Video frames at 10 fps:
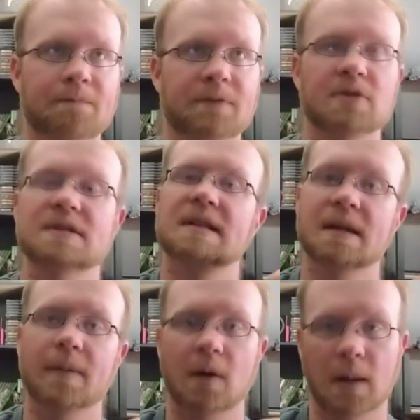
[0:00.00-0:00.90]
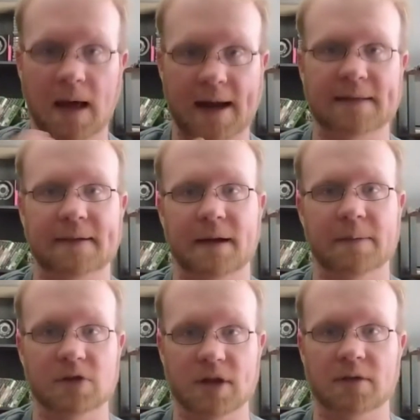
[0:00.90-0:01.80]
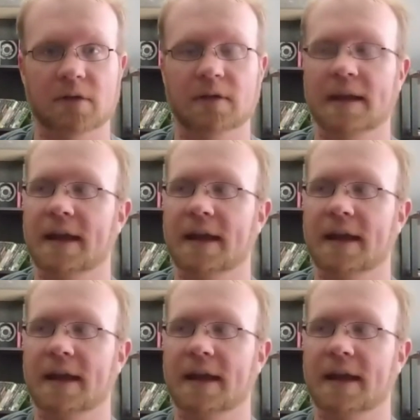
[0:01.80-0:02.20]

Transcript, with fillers: Those just eat up a lot of time in general,